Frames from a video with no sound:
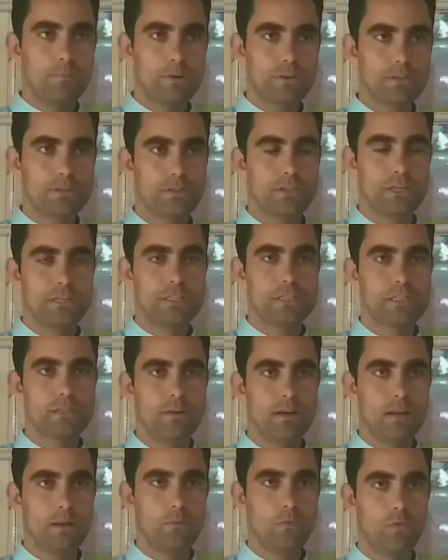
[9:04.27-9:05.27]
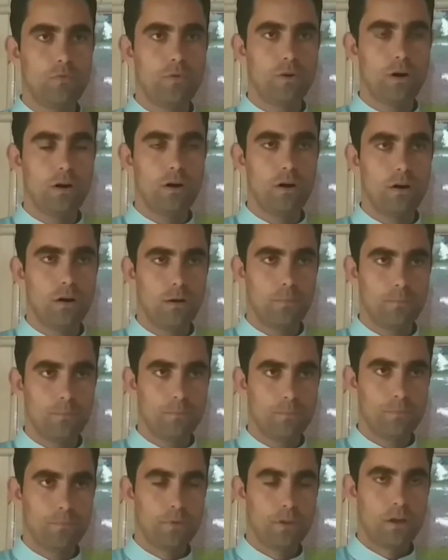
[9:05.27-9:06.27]
percentage is available for
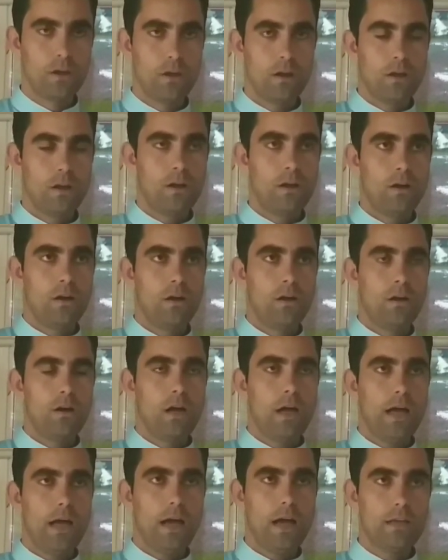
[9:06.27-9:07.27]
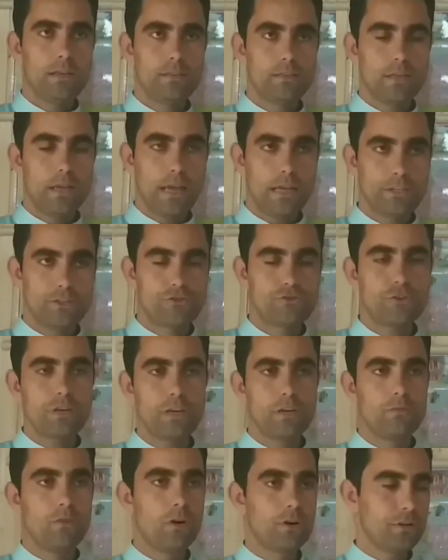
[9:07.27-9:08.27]
as
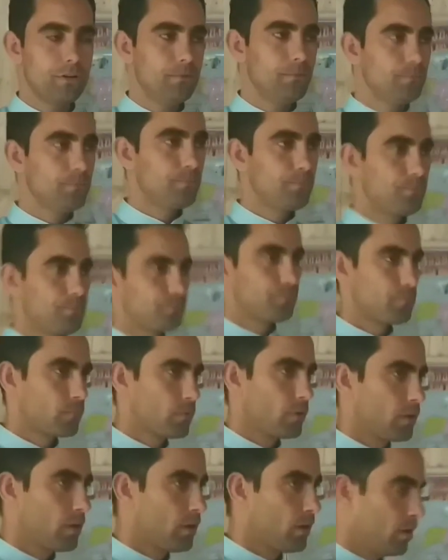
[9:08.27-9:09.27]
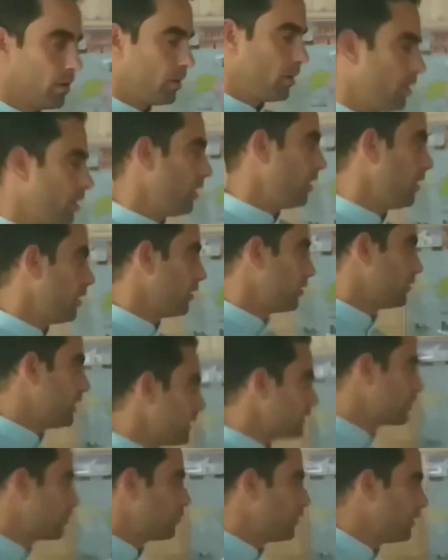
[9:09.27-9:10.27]
drinking water.
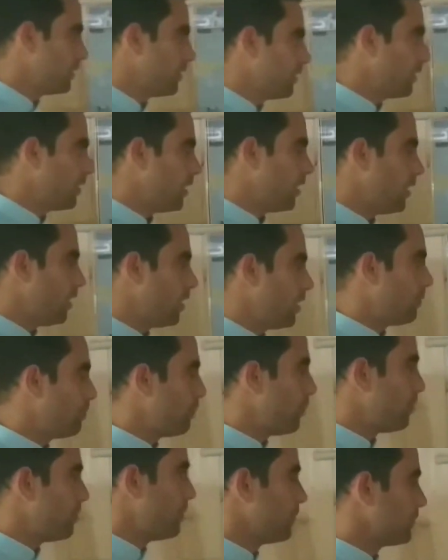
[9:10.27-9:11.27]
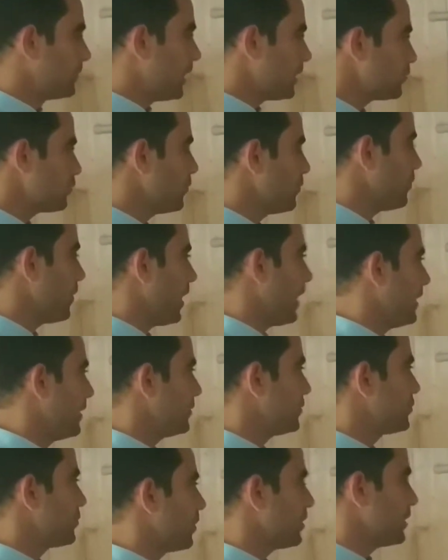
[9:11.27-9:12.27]
Thus we find
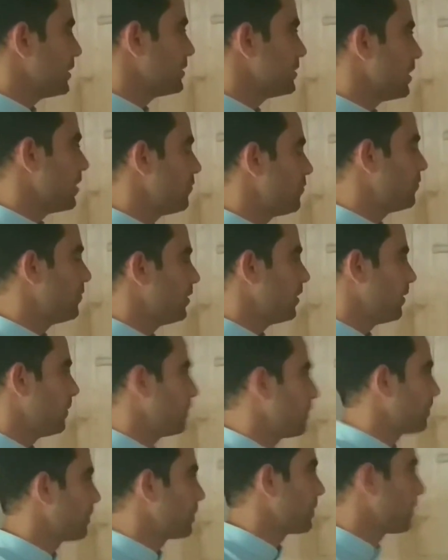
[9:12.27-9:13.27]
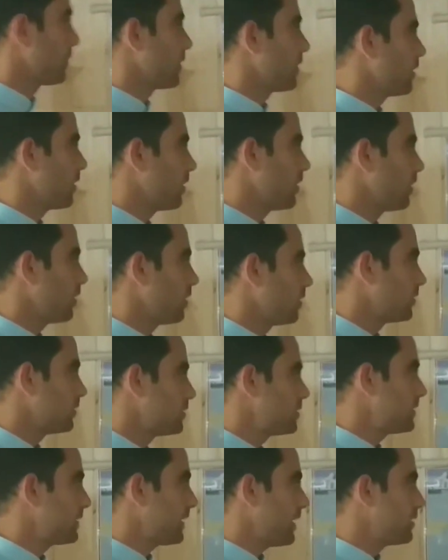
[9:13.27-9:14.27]
shortage of
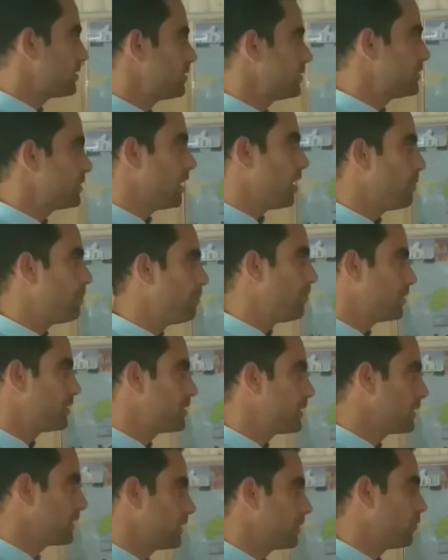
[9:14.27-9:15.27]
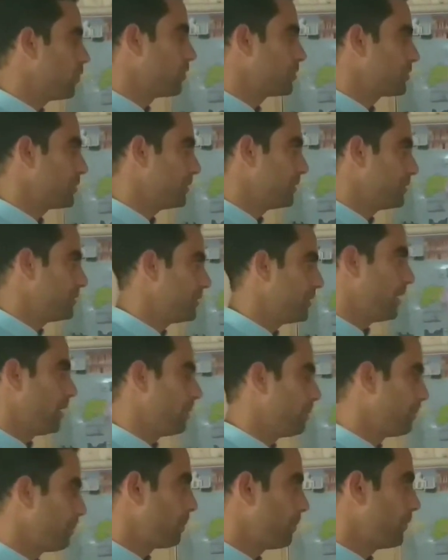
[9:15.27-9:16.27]
scarcity of drinking water in India,
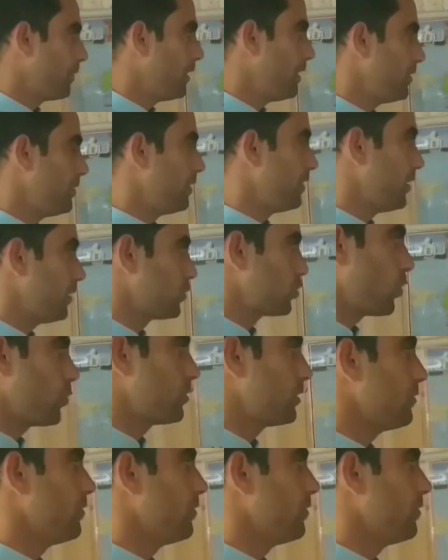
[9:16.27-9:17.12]
throughout the